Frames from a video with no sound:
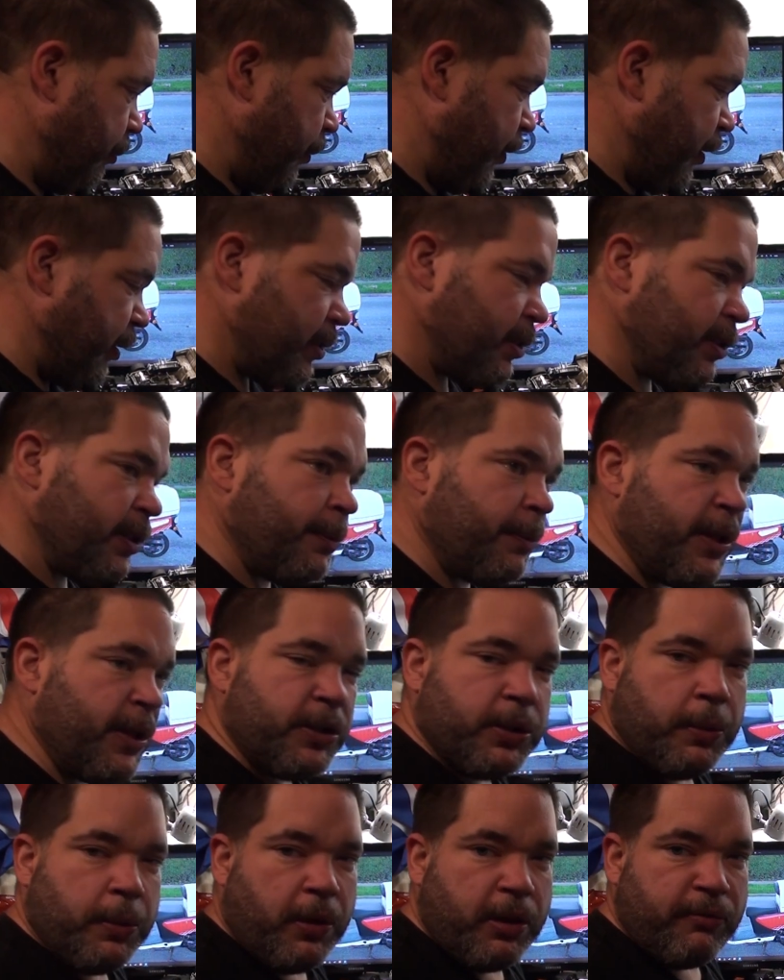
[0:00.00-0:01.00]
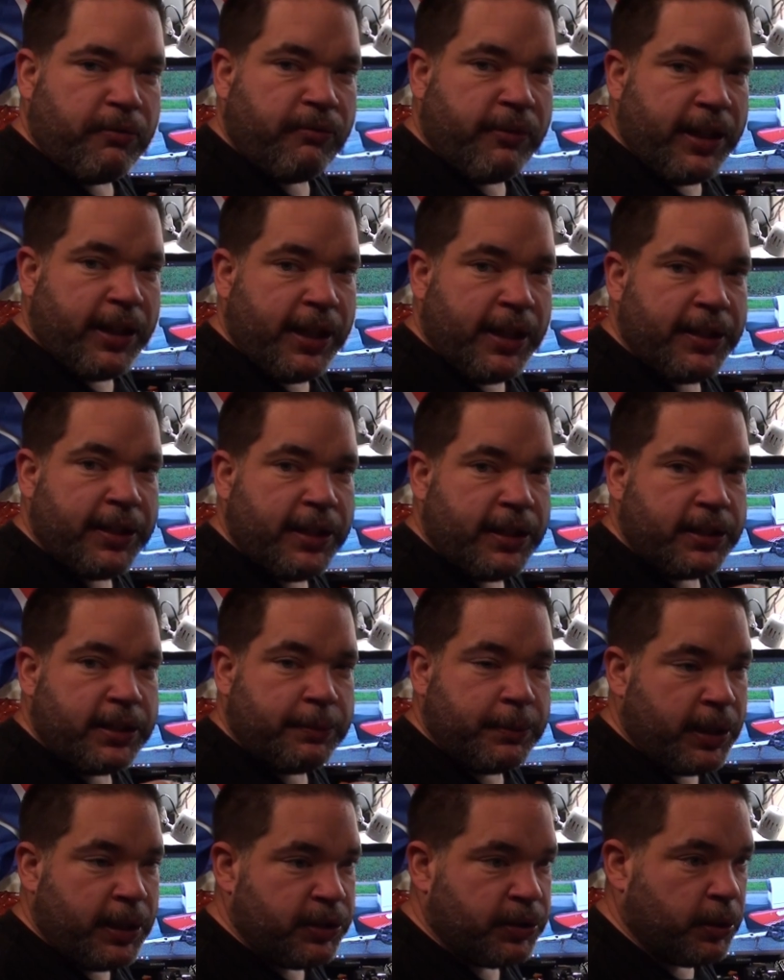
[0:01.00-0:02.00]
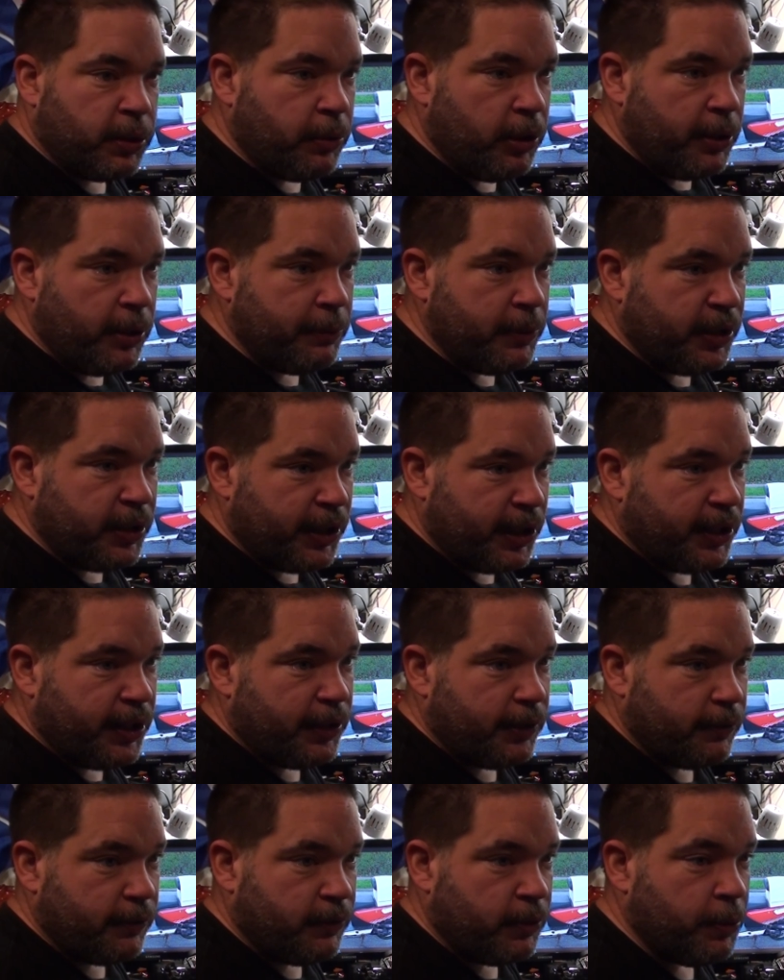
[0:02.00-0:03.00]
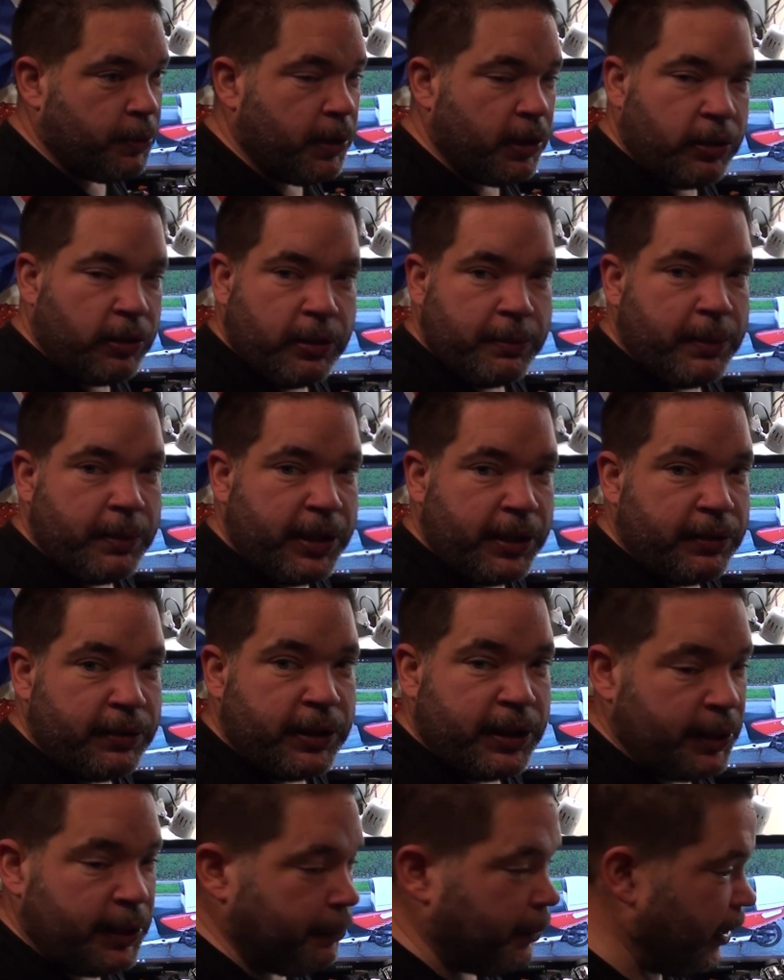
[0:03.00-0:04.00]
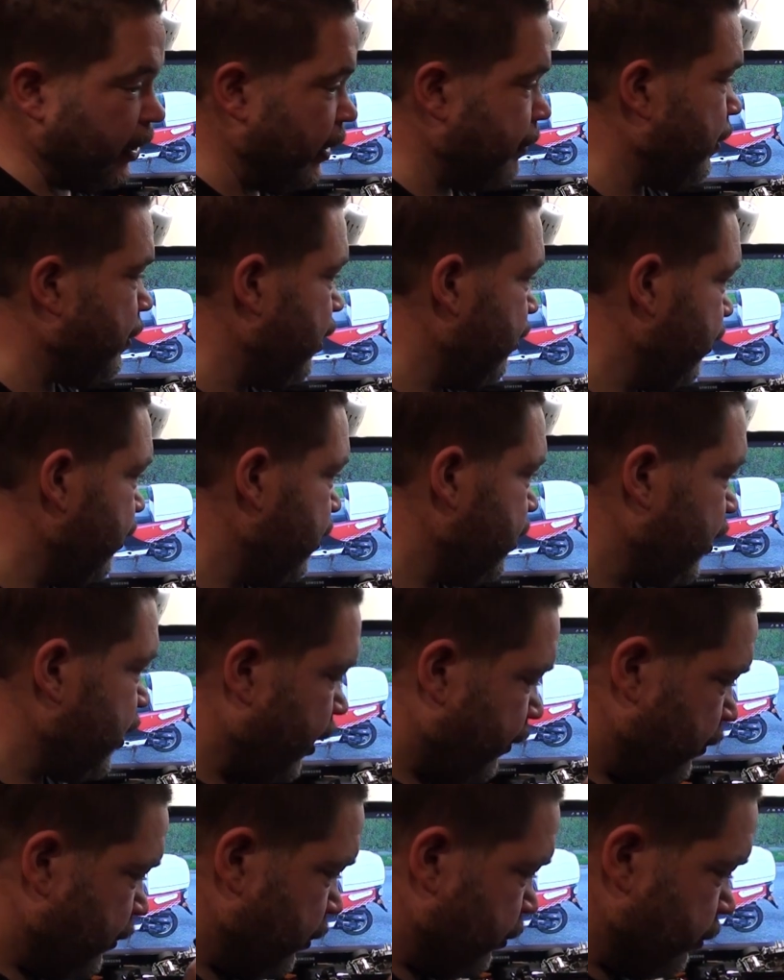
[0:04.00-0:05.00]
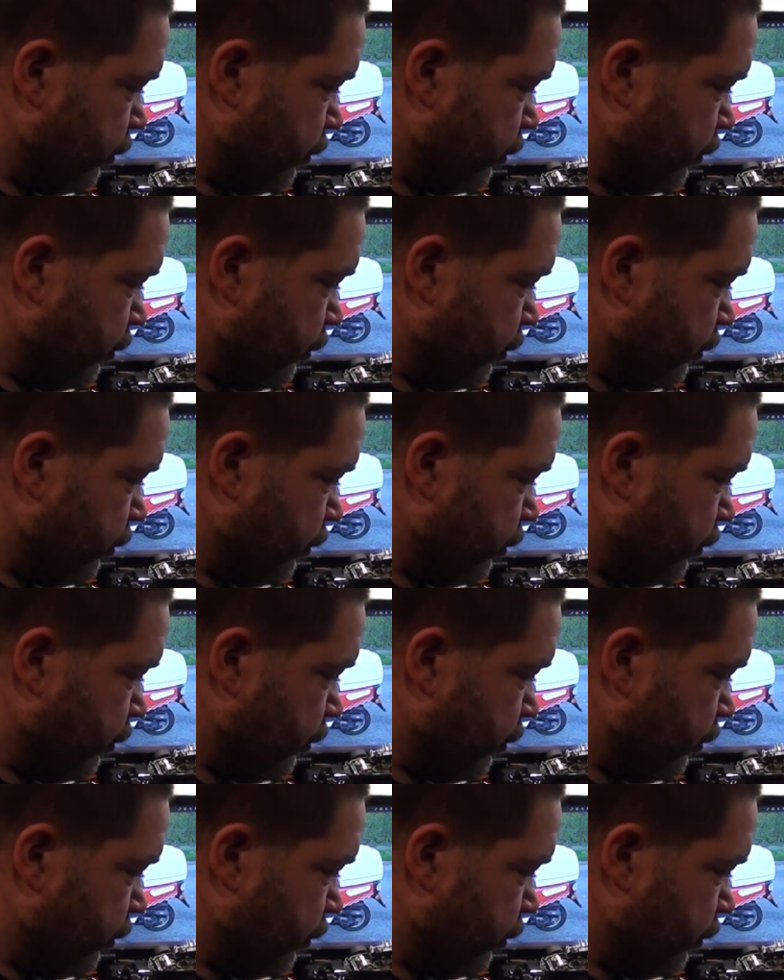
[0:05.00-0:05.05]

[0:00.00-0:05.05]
but um, that's quite rare, and that demands quite a money, quite a lot of money on eBay. Apparently, I haven't